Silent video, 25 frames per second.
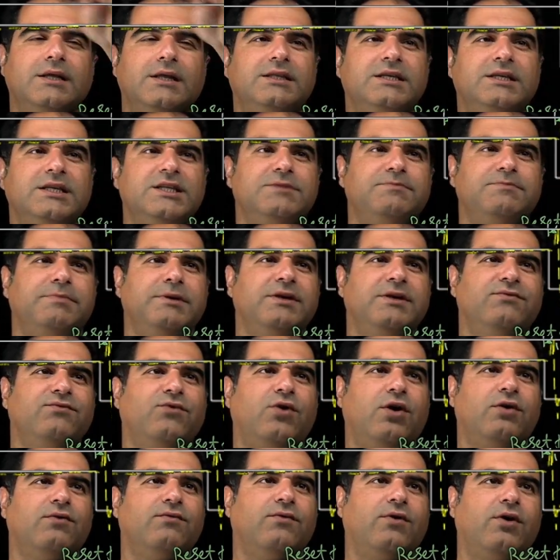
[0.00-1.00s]
this
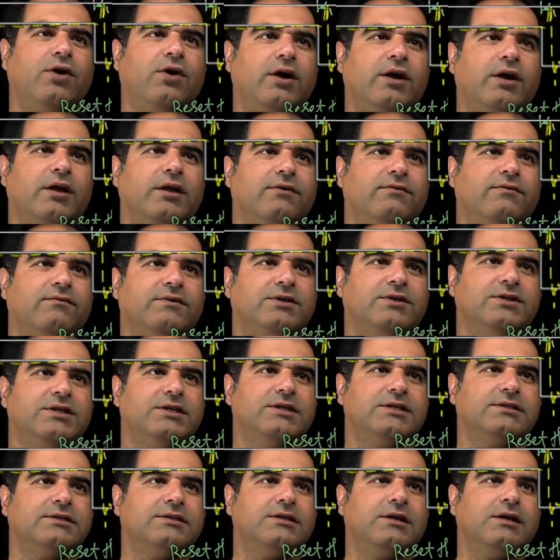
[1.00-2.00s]
PYY, which
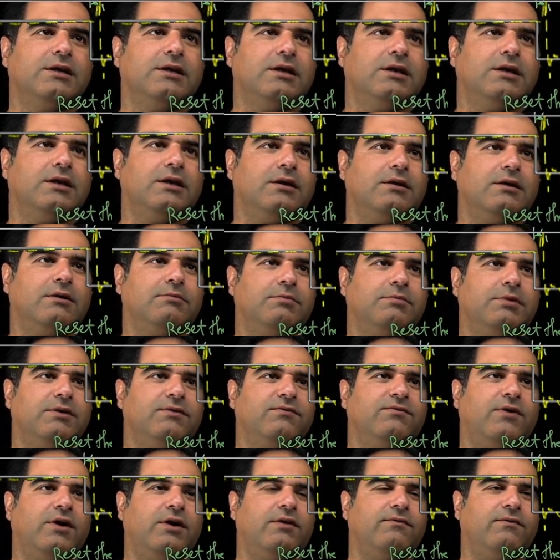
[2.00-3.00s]
is
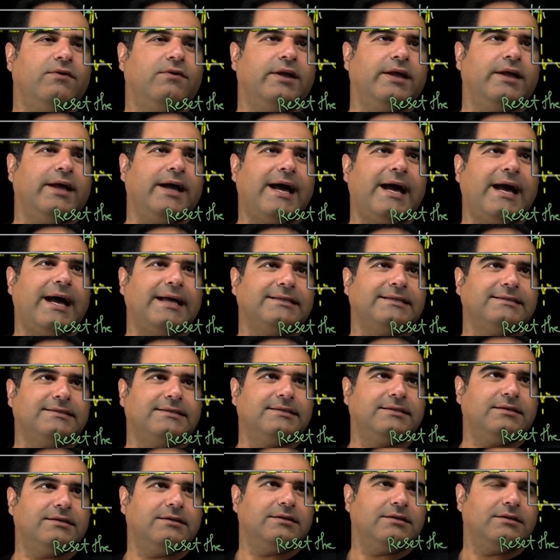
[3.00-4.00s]
PYY
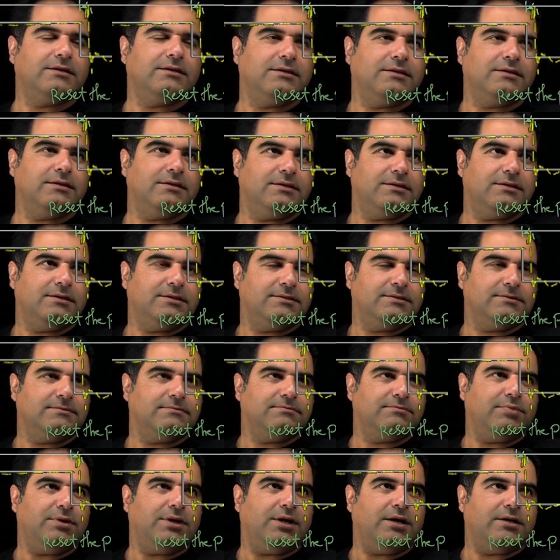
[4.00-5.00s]
hat
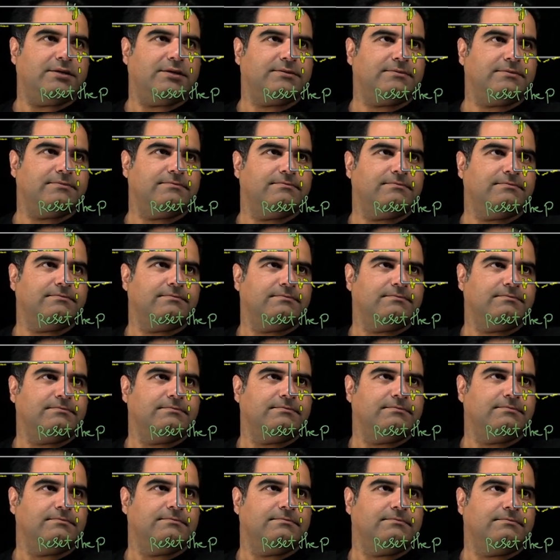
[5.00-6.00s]
plus
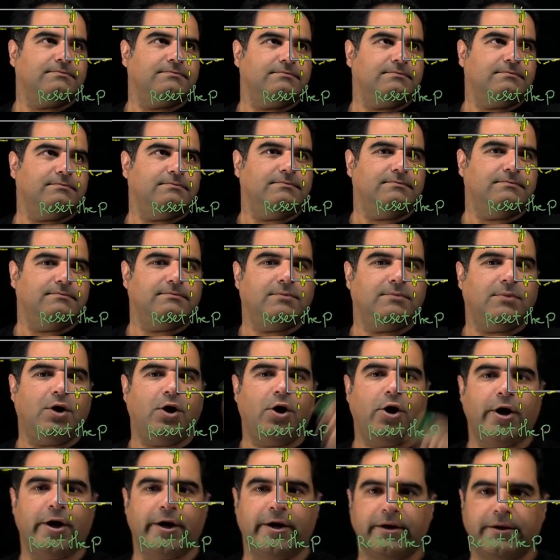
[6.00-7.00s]

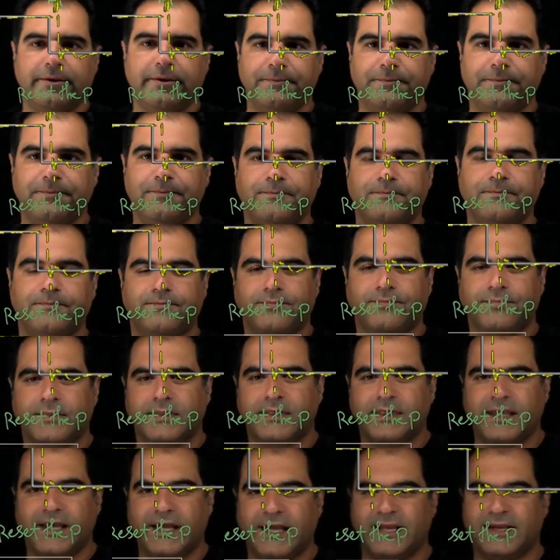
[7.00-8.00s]
R.
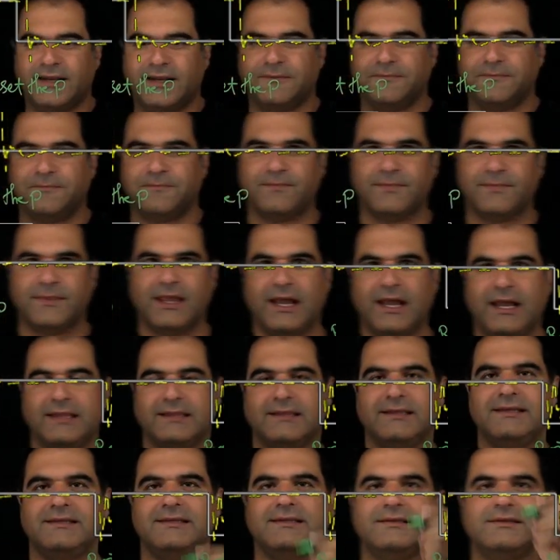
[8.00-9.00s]
Then,
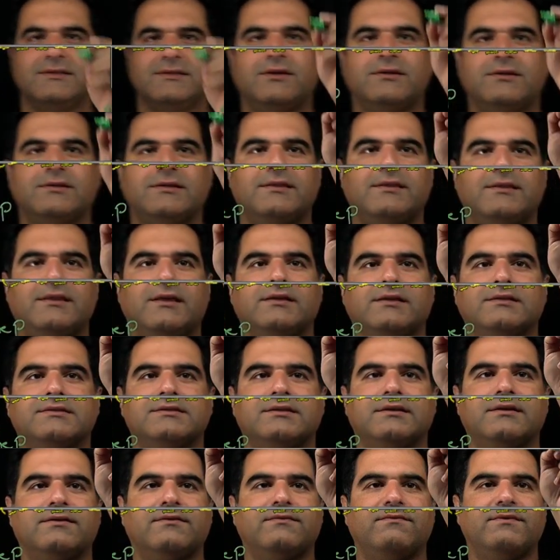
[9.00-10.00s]
and this is another
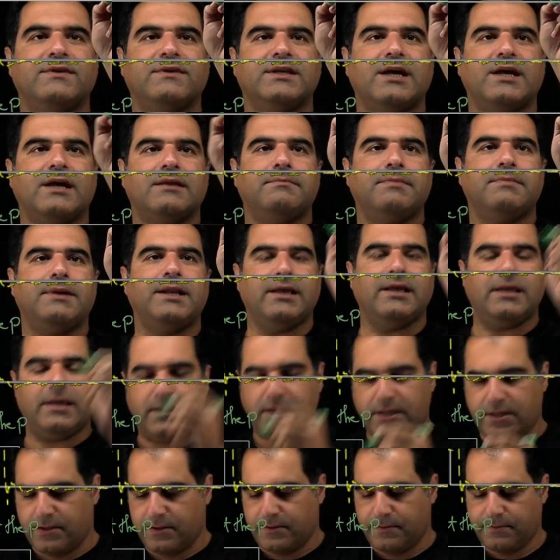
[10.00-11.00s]
things we can play
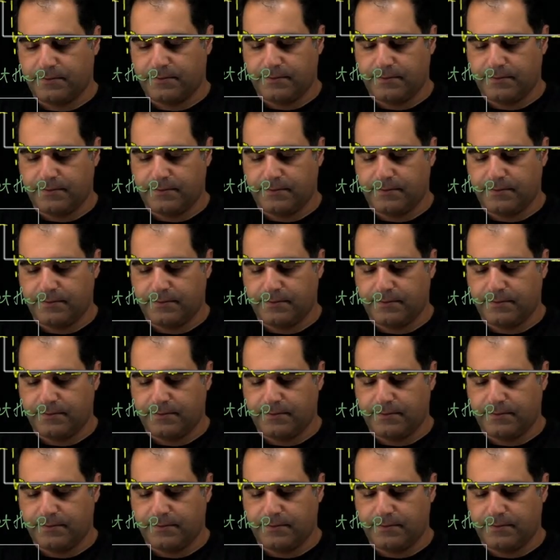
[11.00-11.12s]
here.